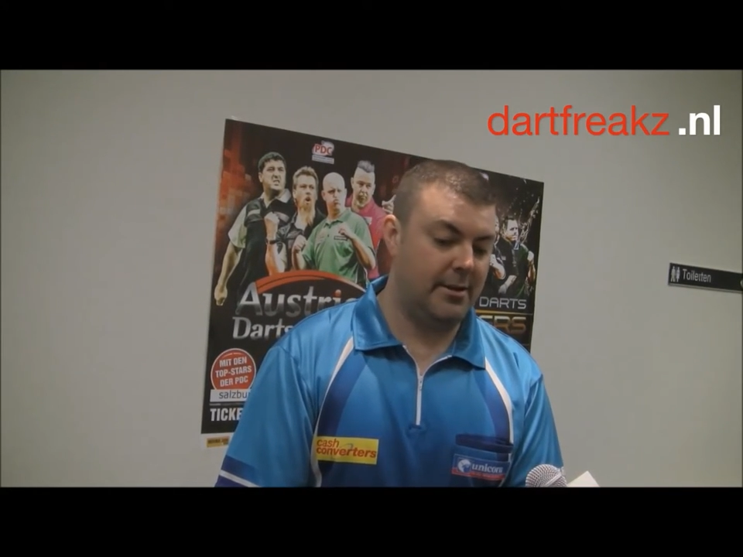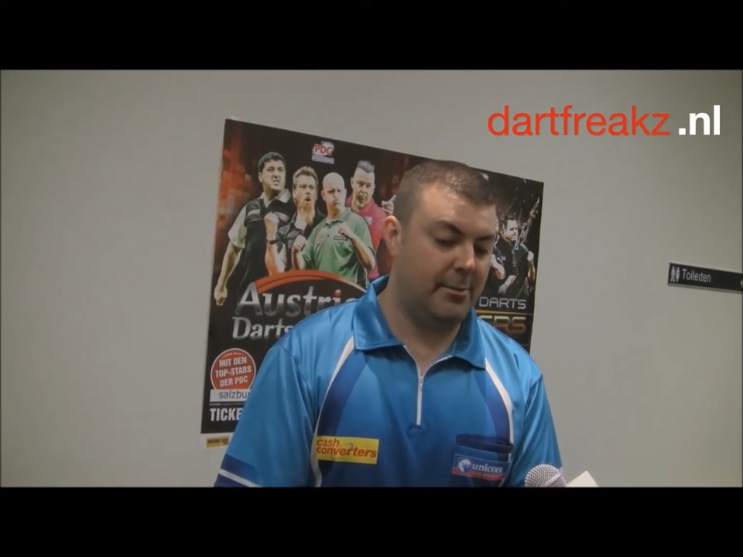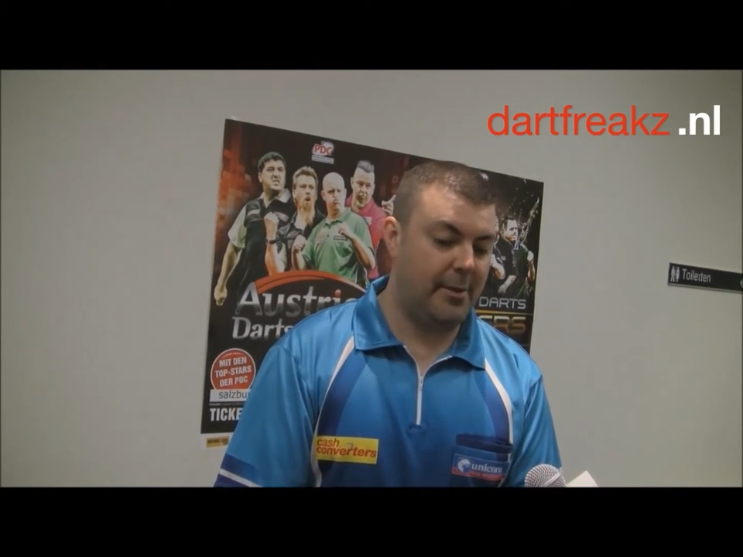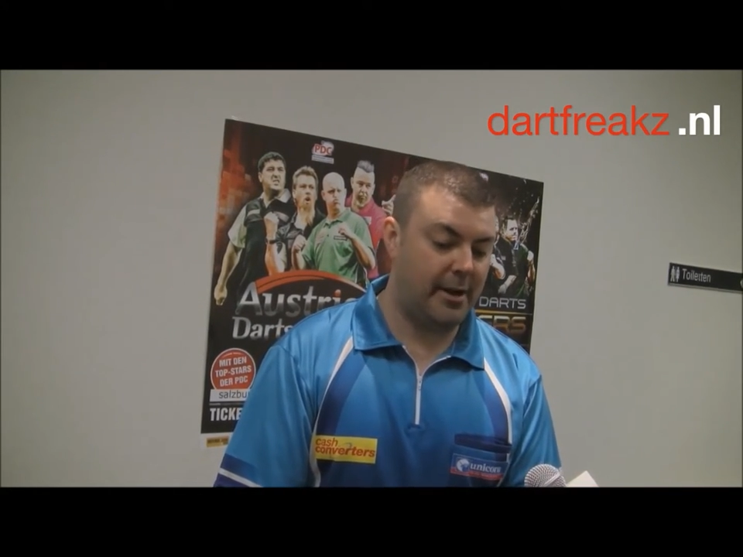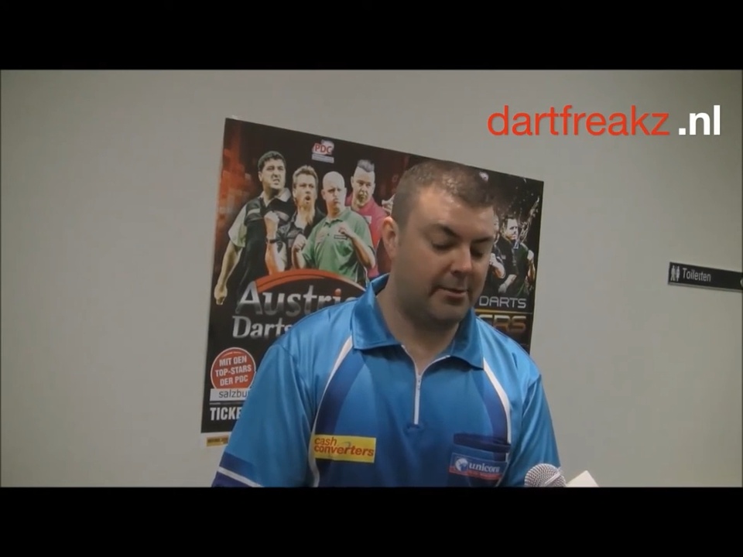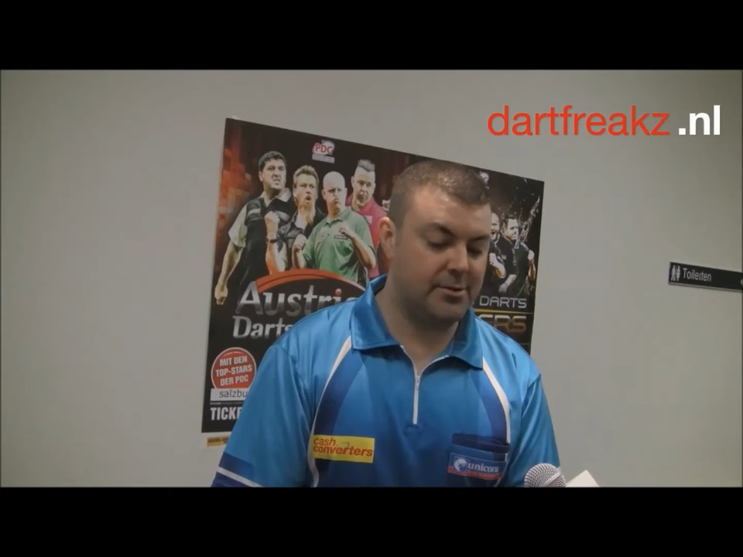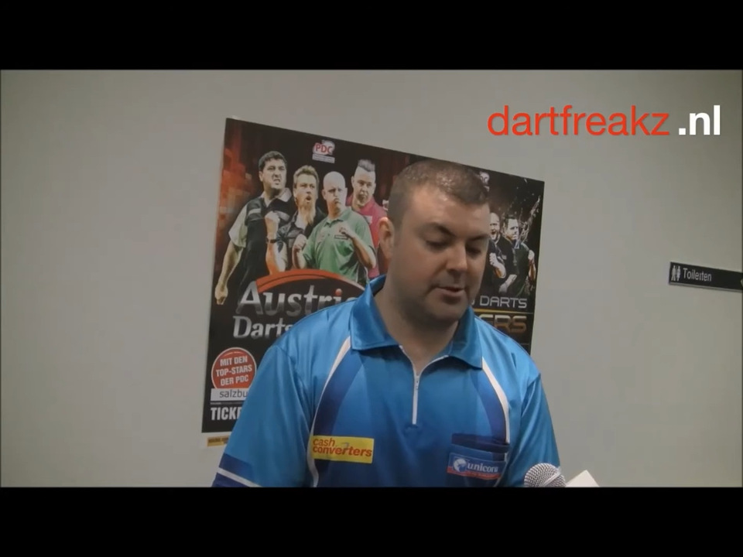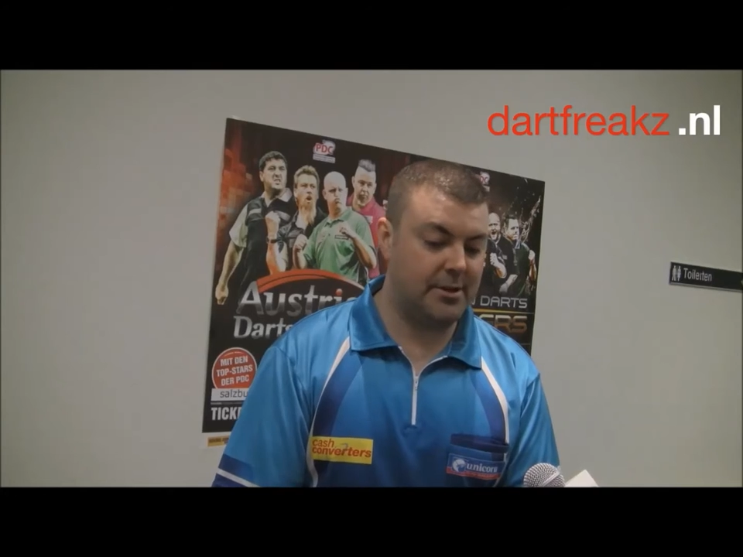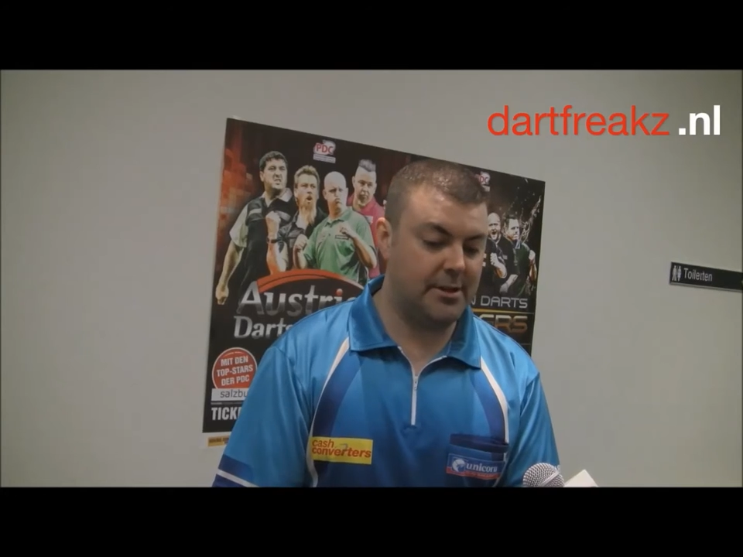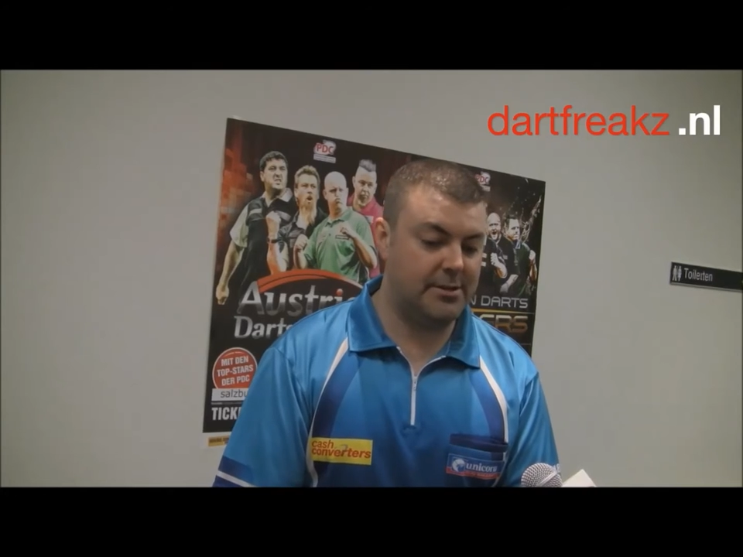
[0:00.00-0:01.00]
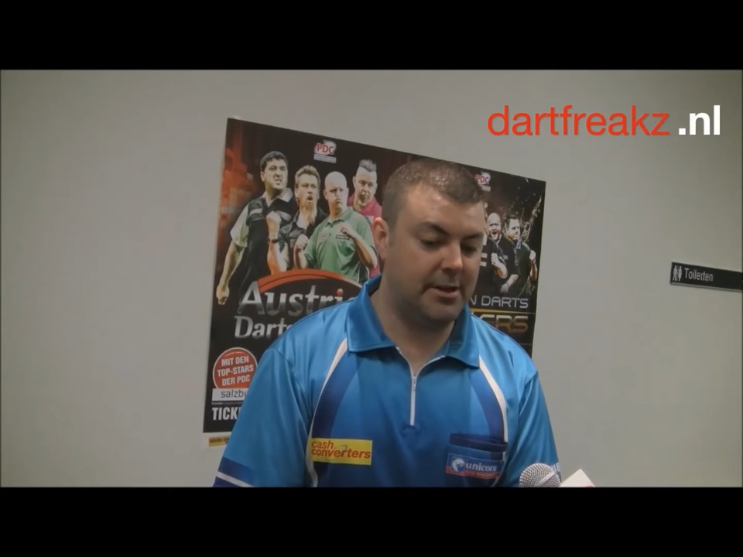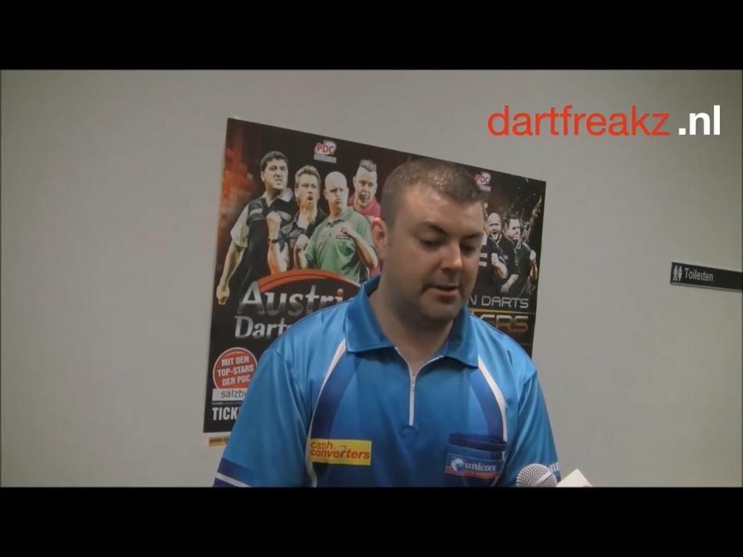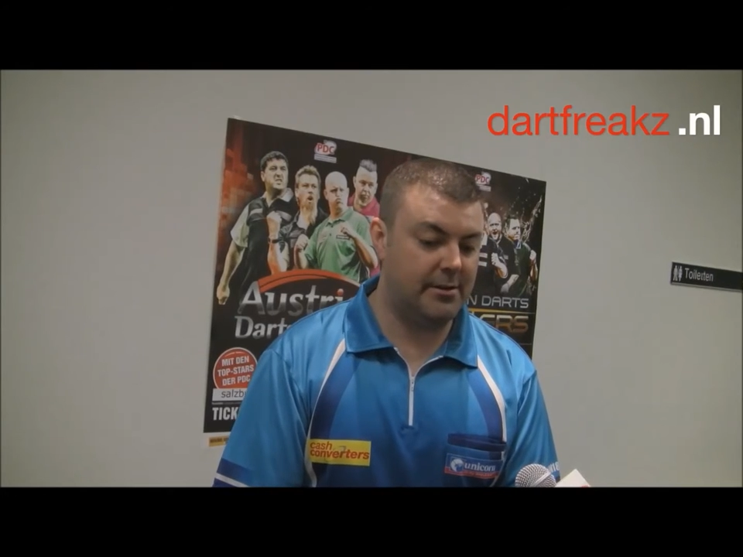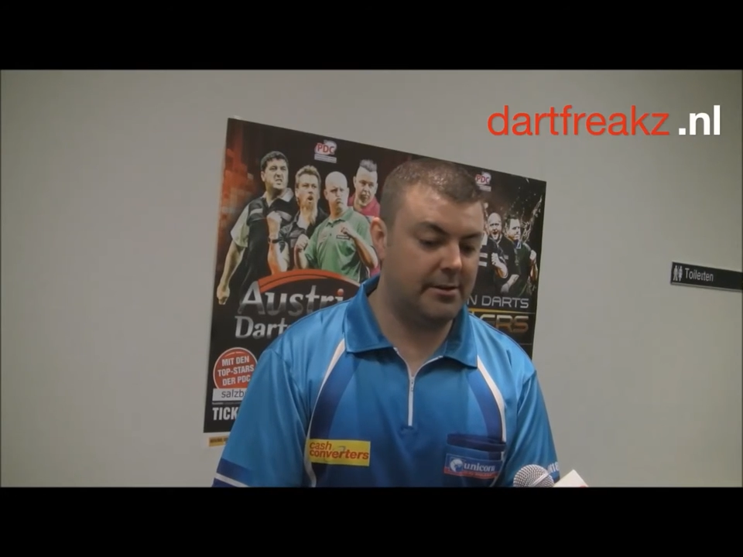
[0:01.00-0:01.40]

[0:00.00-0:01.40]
You know, Michael's done it this year.